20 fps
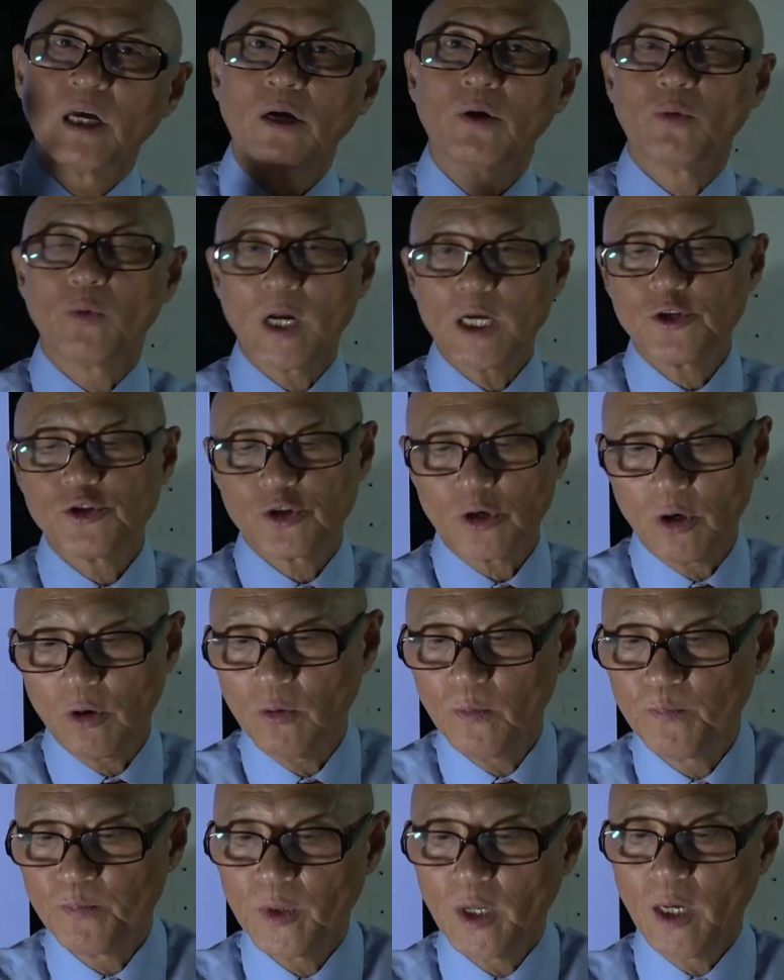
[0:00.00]

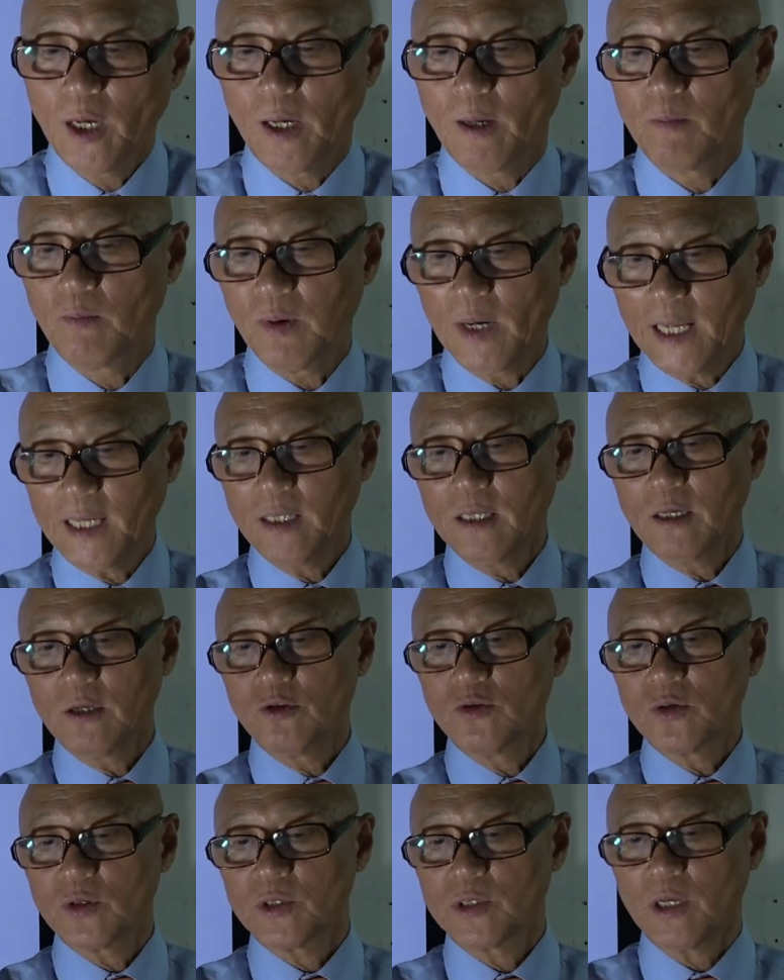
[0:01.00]
ratio and blend
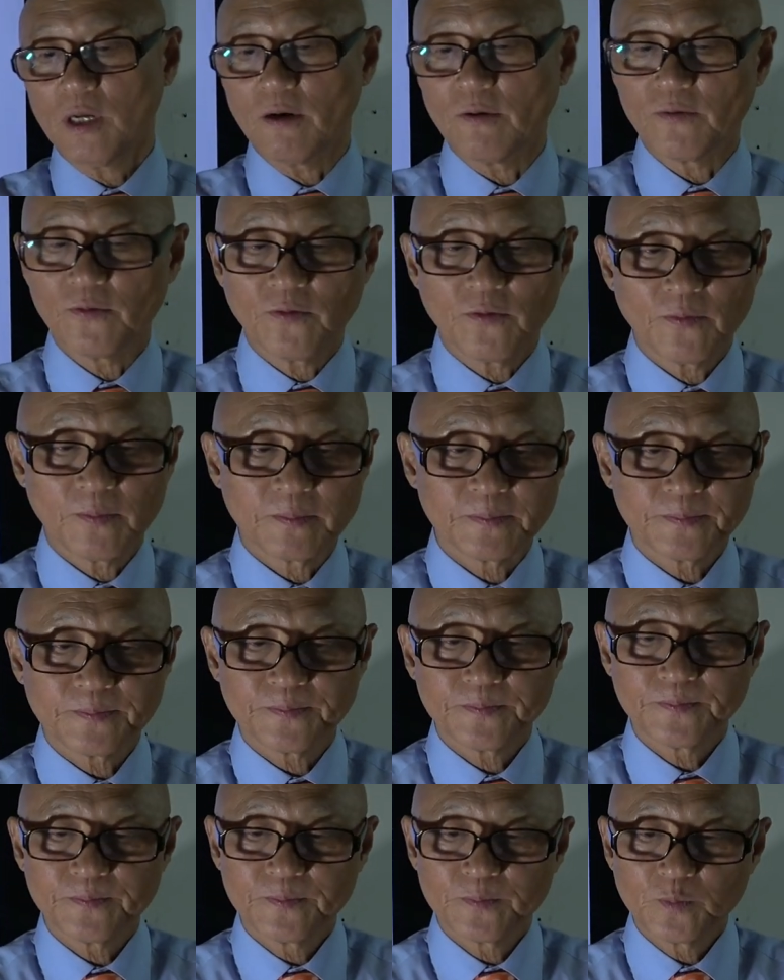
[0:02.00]
it yourself.
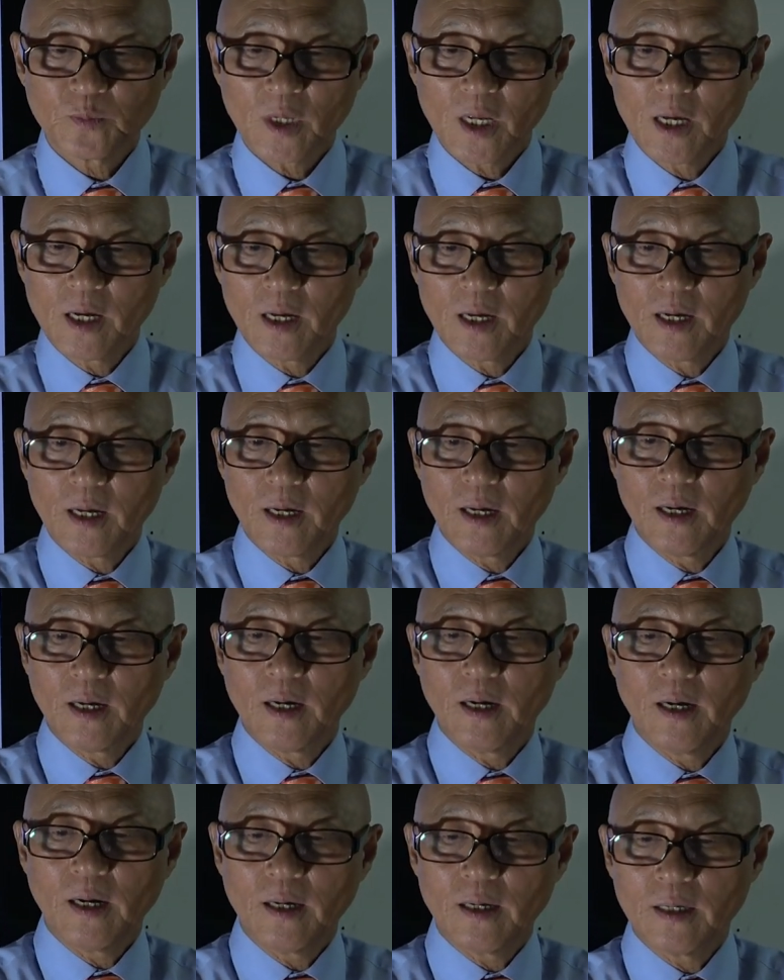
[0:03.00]

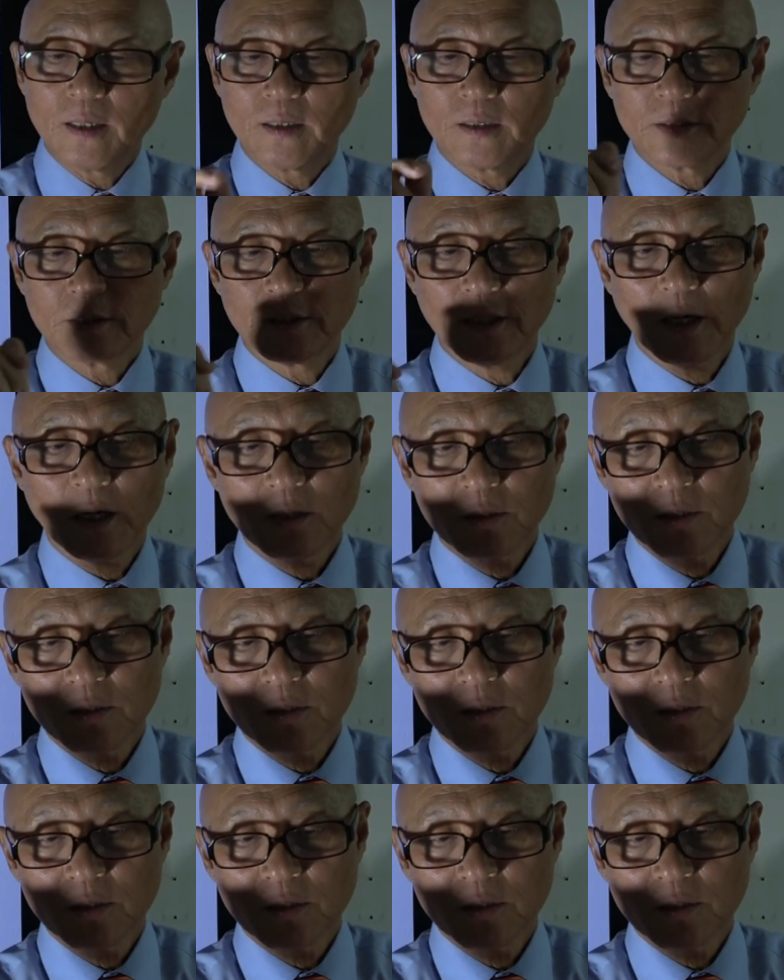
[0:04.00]
There are